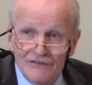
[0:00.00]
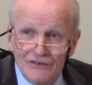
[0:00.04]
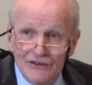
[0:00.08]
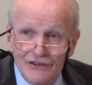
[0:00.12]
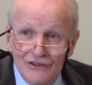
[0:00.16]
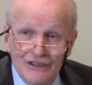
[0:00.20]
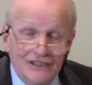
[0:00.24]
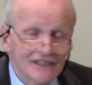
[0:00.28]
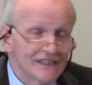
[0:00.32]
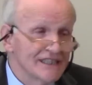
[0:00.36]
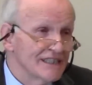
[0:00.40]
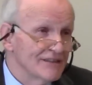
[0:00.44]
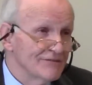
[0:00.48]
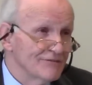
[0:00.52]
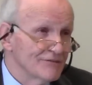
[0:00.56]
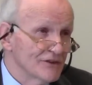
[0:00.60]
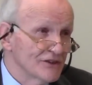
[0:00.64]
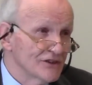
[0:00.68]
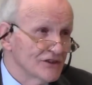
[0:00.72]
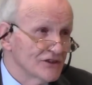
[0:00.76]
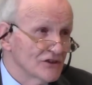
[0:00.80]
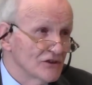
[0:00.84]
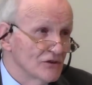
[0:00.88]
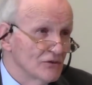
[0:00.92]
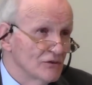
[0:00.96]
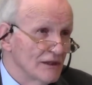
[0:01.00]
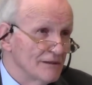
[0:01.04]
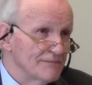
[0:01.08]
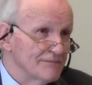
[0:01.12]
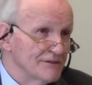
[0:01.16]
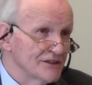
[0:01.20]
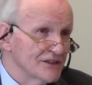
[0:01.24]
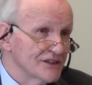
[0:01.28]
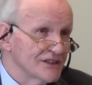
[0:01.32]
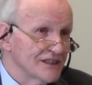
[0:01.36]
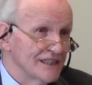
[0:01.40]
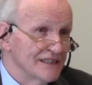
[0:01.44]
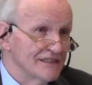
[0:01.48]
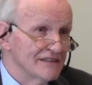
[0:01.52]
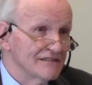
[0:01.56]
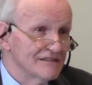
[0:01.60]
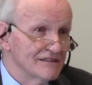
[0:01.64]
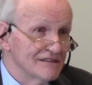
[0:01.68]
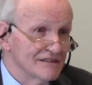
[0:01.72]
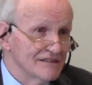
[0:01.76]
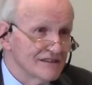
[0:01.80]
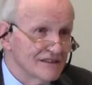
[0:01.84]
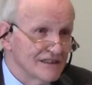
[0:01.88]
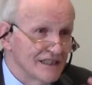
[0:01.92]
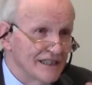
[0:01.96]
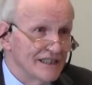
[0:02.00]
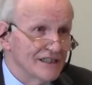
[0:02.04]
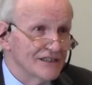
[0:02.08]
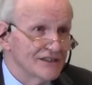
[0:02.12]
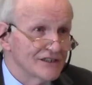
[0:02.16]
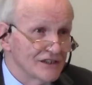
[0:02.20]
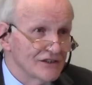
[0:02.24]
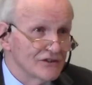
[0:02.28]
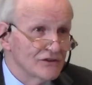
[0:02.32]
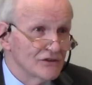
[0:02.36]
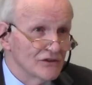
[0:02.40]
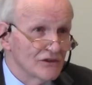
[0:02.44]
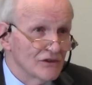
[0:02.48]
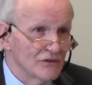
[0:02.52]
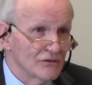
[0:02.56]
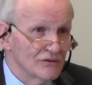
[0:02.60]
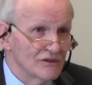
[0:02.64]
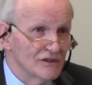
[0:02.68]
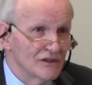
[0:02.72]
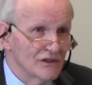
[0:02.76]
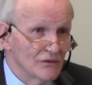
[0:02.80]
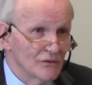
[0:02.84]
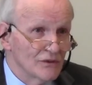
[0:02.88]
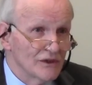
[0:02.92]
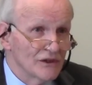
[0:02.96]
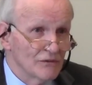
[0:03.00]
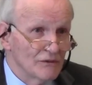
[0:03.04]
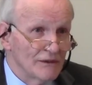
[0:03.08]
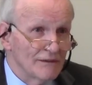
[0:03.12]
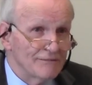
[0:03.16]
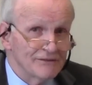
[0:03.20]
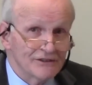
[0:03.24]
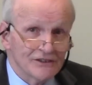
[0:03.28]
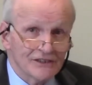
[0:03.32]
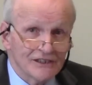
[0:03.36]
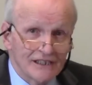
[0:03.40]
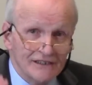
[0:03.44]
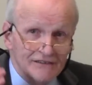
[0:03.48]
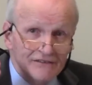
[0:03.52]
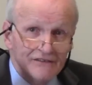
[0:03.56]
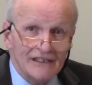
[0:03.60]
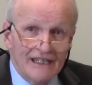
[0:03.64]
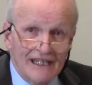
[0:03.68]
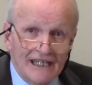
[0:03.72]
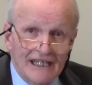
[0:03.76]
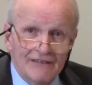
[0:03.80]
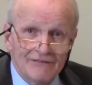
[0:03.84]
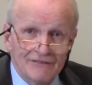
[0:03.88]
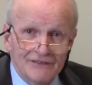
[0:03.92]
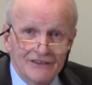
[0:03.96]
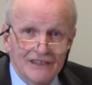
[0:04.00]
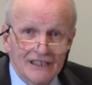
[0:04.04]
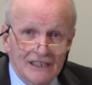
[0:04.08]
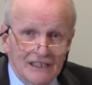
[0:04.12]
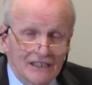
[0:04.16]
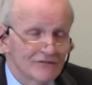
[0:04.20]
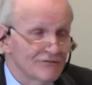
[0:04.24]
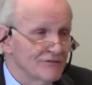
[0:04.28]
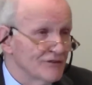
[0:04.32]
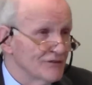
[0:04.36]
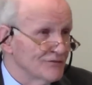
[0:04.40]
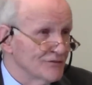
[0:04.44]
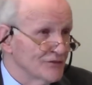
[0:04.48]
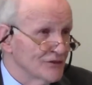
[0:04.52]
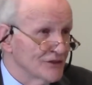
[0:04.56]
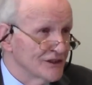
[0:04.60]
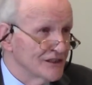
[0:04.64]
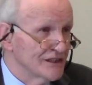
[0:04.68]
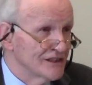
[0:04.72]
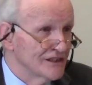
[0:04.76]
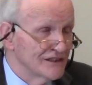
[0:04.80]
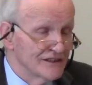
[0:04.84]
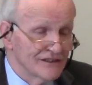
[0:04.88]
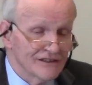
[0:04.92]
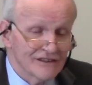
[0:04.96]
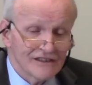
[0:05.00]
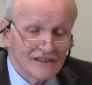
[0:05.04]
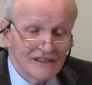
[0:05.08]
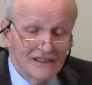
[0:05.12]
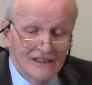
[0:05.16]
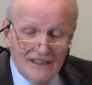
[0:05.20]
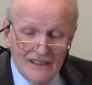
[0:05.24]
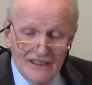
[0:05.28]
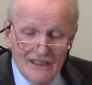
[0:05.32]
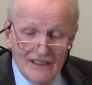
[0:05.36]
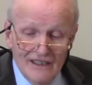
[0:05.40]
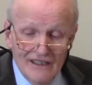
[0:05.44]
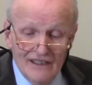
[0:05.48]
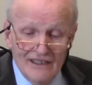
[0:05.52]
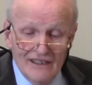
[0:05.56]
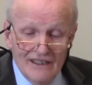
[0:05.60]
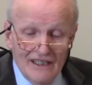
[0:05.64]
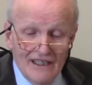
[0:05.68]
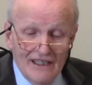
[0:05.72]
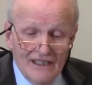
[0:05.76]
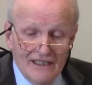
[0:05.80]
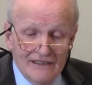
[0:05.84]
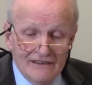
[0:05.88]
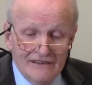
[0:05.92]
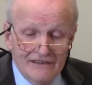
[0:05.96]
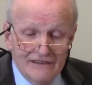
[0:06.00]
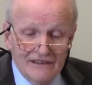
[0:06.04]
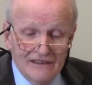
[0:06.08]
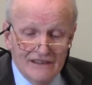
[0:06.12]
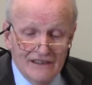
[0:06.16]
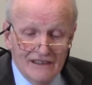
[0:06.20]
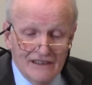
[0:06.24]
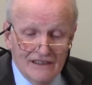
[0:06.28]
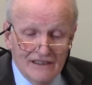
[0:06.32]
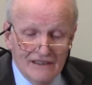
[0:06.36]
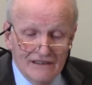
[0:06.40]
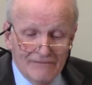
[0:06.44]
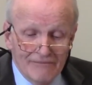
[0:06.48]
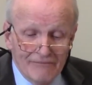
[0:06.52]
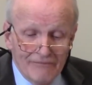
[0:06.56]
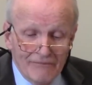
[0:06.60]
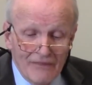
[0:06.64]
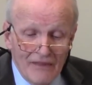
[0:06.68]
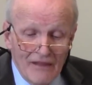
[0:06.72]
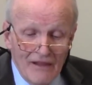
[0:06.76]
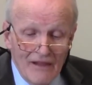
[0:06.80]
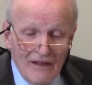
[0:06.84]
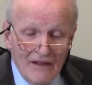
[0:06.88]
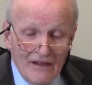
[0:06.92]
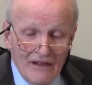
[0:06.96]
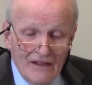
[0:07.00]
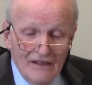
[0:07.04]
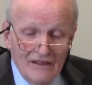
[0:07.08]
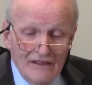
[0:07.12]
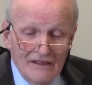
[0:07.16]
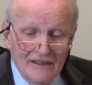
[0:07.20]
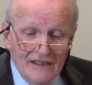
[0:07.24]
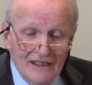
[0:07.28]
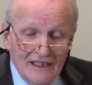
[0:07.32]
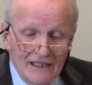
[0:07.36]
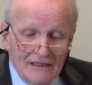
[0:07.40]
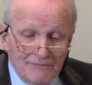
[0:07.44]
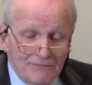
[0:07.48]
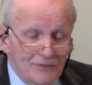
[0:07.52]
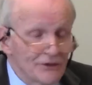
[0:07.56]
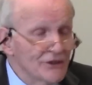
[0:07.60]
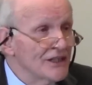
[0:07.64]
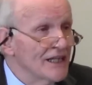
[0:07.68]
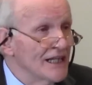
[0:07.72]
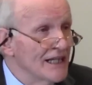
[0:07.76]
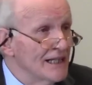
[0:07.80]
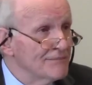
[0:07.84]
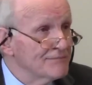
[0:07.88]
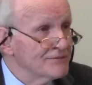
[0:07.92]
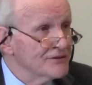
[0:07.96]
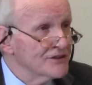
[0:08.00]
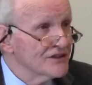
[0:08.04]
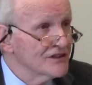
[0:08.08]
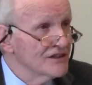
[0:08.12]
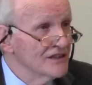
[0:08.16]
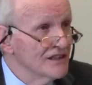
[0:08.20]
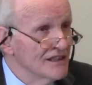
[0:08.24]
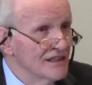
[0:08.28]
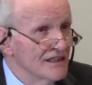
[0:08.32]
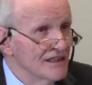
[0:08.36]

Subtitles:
turning that virtual weapon status into a real weapon state. They haven't done it for 40 years, and perhaps